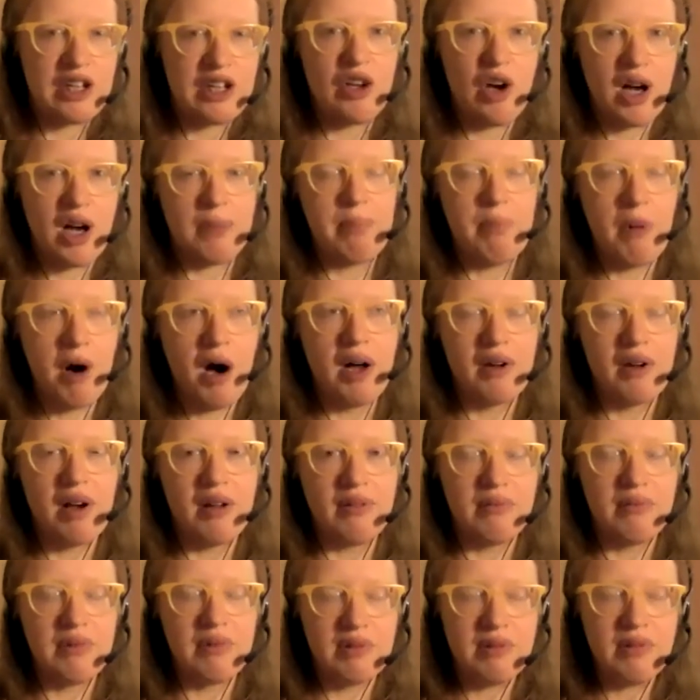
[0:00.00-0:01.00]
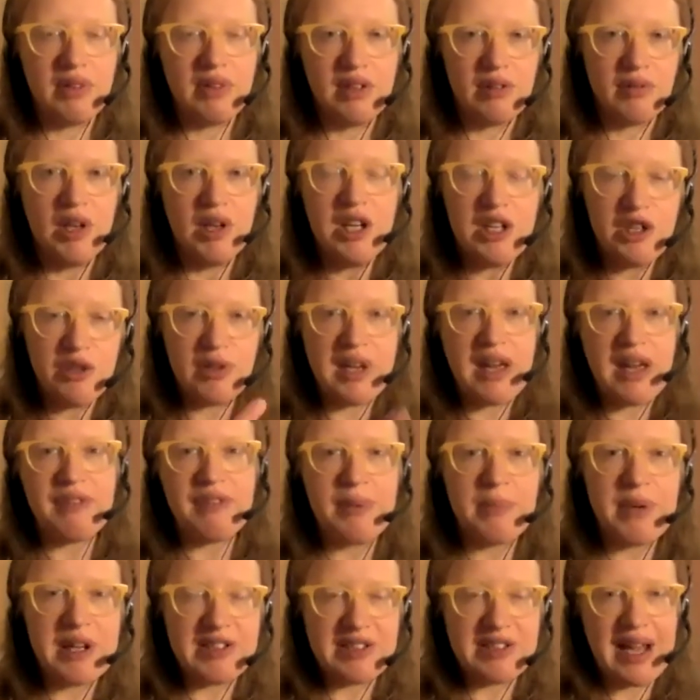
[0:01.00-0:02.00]
on you give
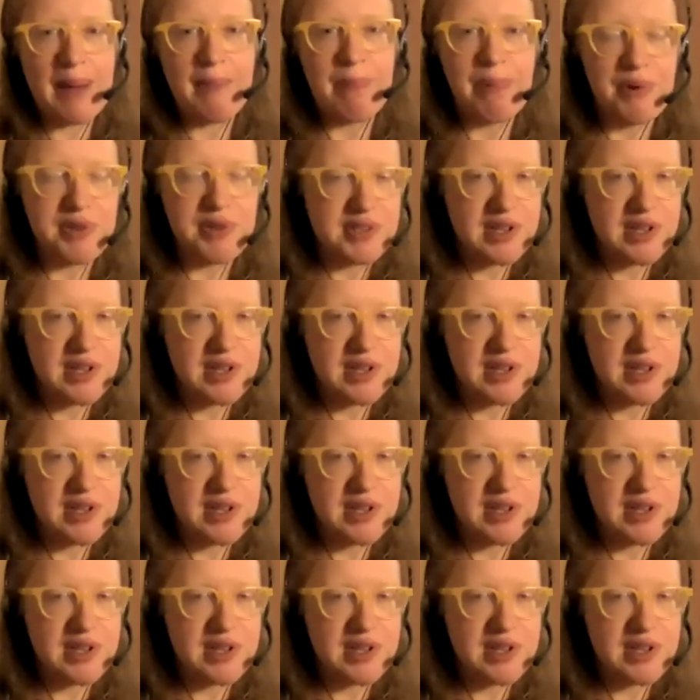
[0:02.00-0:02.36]
them examples